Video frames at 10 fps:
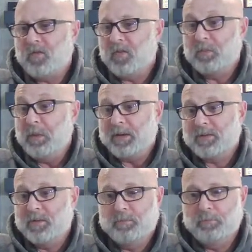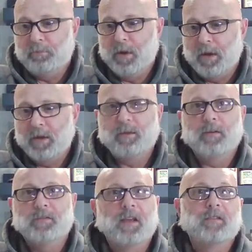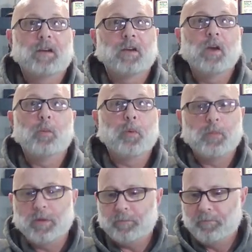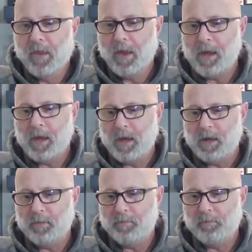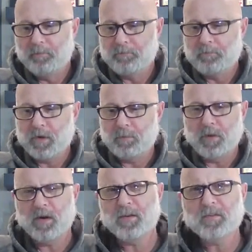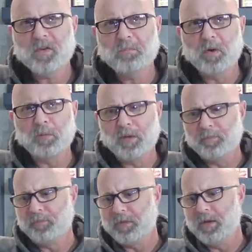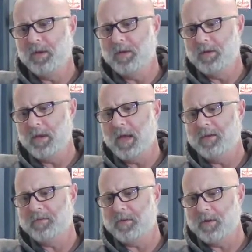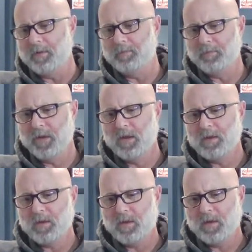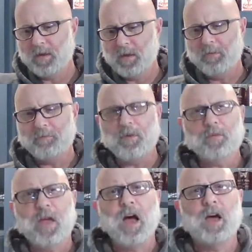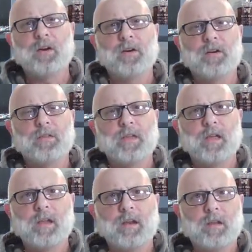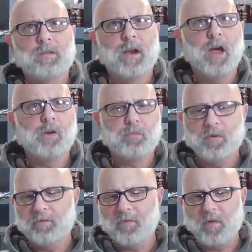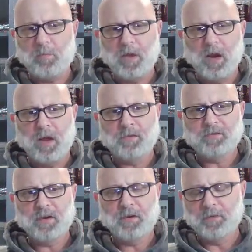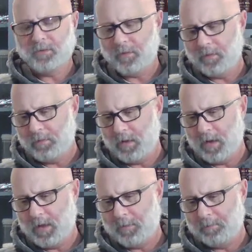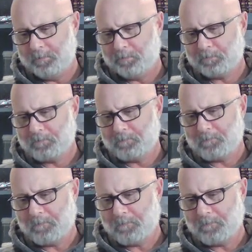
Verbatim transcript: no disrespect, but it does taste like a young bourbon. Um, but it is a good bourbon. Uh, it has um, it feels hotter than than 100 proof if i'm being honest here so um,